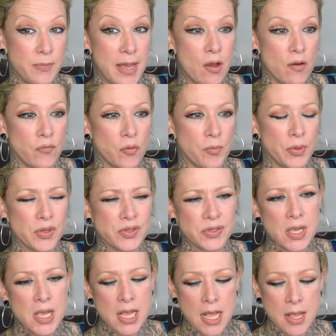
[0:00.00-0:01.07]
powerful, because
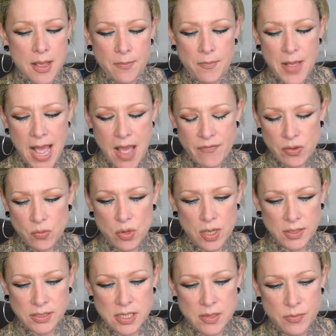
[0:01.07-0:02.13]
having
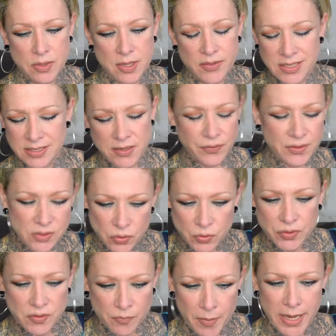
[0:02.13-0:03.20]
worked in there's different
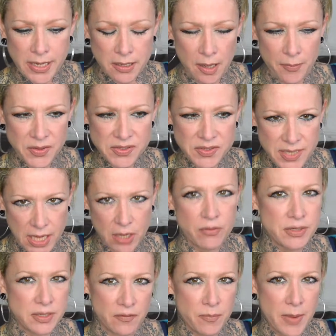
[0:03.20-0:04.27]
sorts of makeup. There's
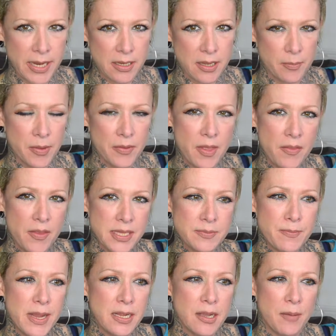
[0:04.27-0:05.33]
decorative makeup, and then there's
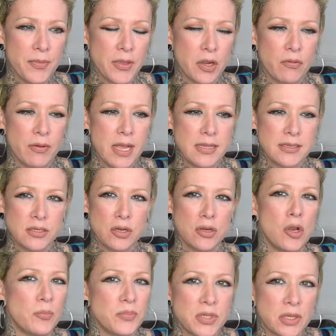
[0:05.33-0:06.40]
makeup that creates an
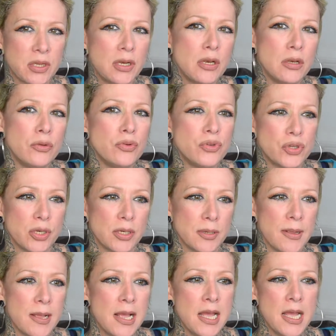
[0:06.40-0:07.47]
optical illusion.
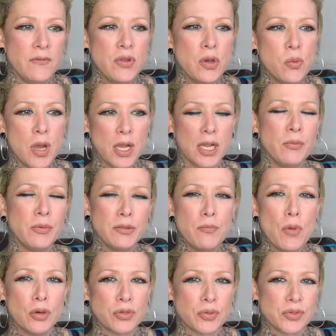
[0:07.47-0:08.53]
If you're working with
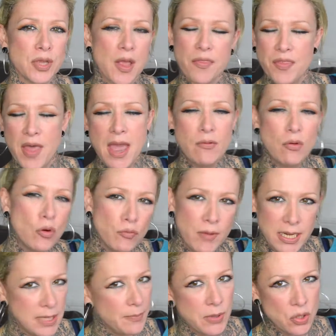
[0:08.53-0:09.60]
models, they're
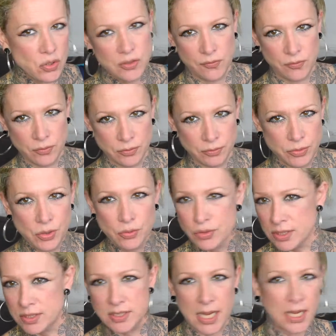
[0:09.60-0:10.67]
already beautiful. You're
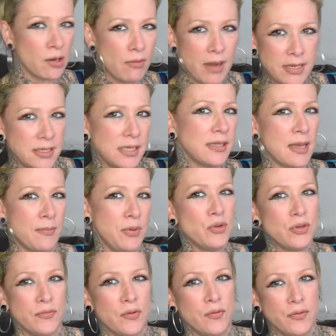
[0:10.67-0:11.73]
just decorating that
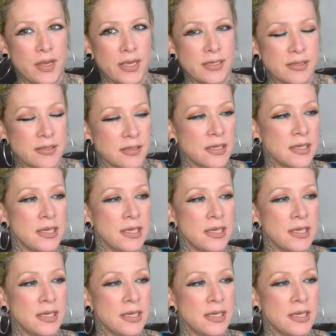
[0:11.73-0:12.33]
beautiful face.